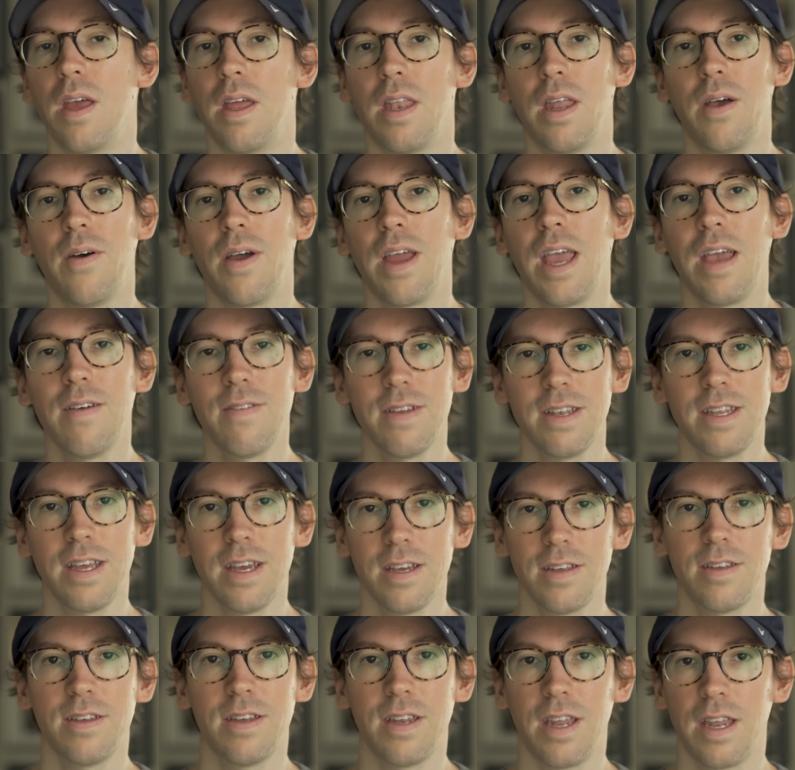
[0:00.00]
Now, I haven't
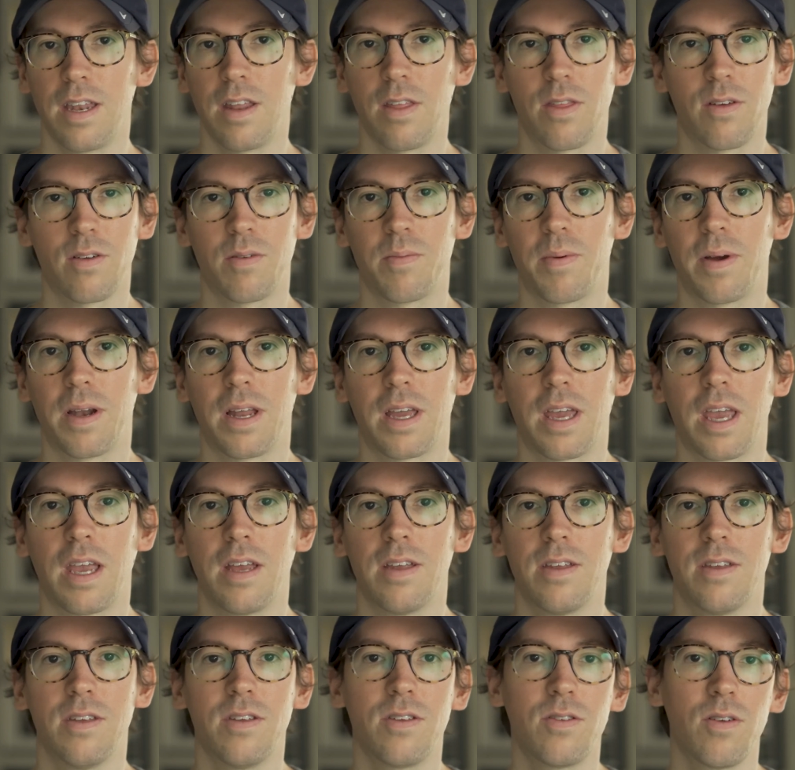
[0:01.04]
tested any third-party
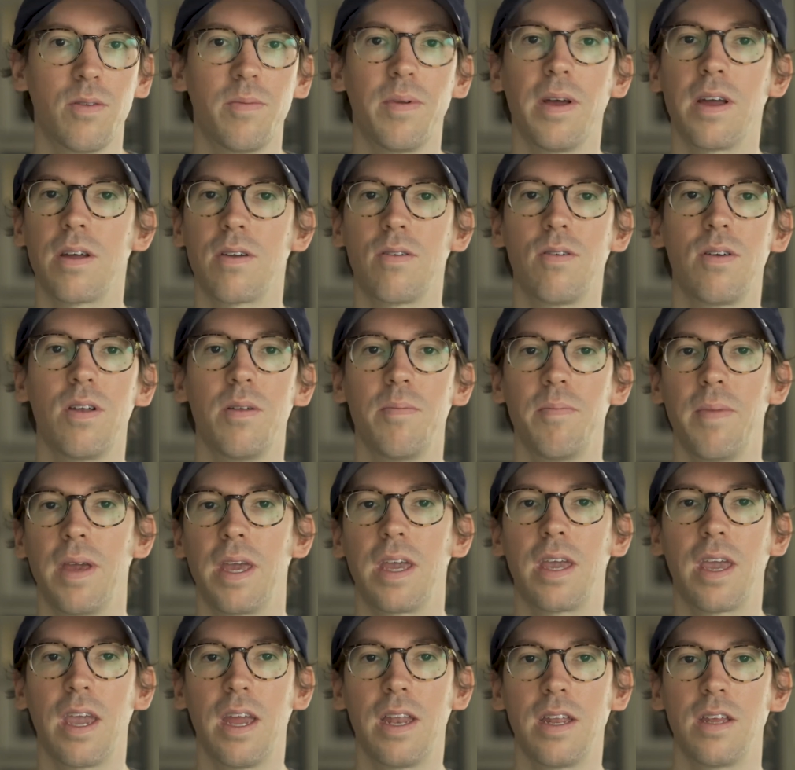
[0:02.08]
cases, so I'm not going to
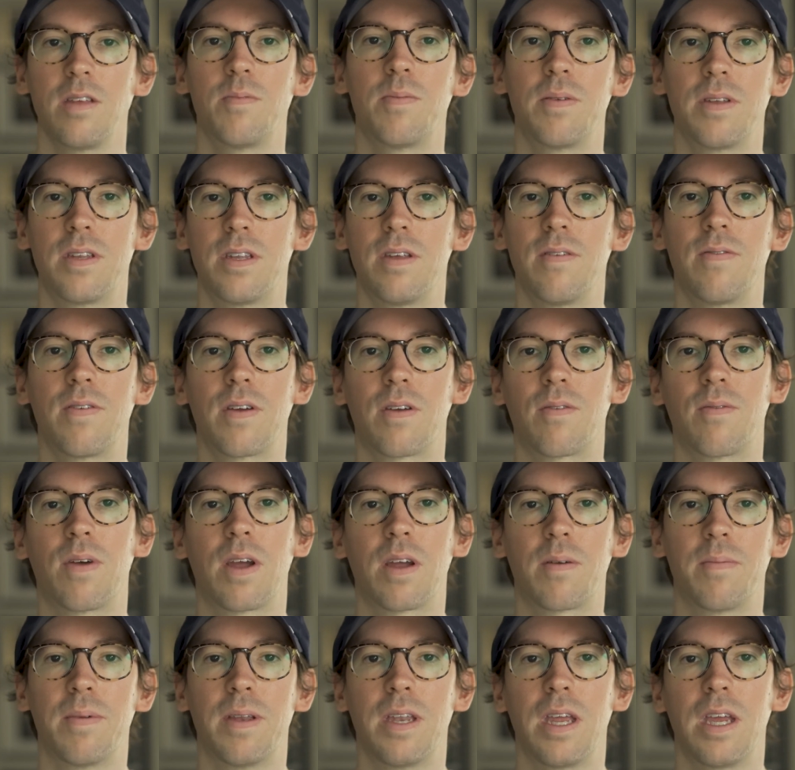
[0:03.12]
make any specific
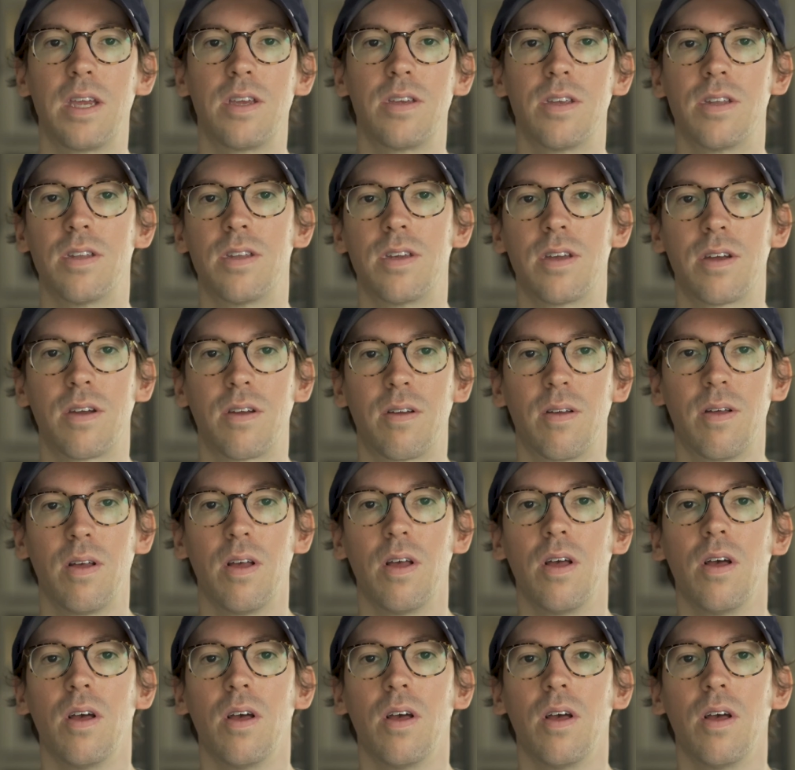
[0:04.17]
recommendations here,